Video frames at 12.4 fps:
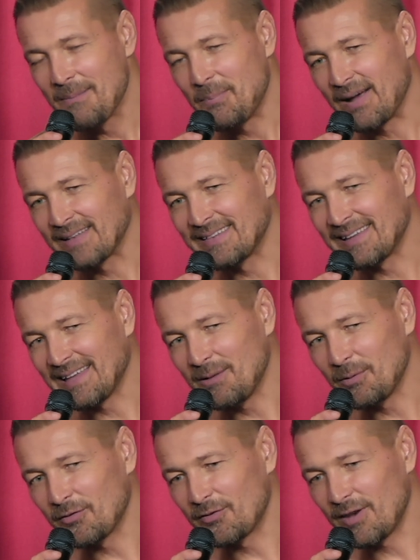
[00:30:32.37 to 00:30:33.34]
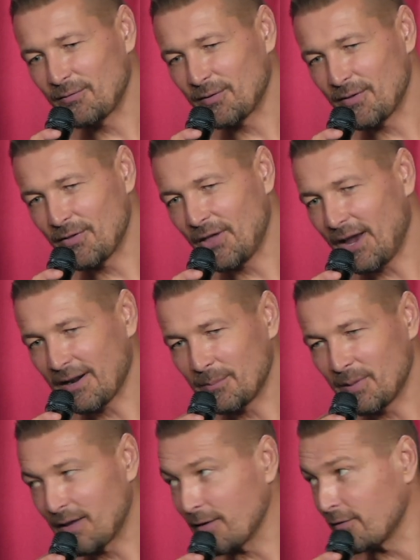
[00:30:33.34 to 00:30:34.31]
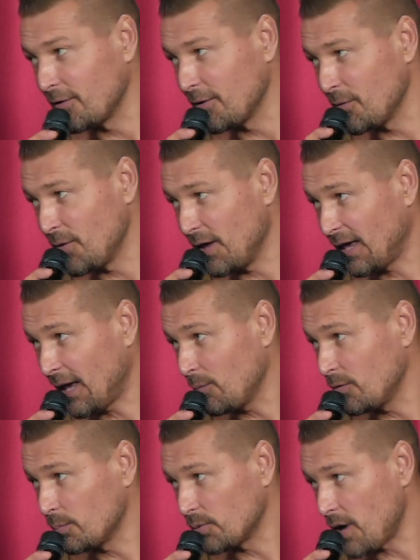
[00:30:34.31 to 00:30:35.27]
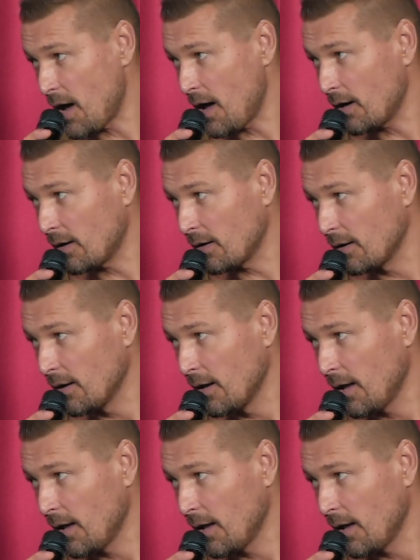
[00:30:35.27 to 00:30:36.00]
But it was different there because, you know, they came to Prague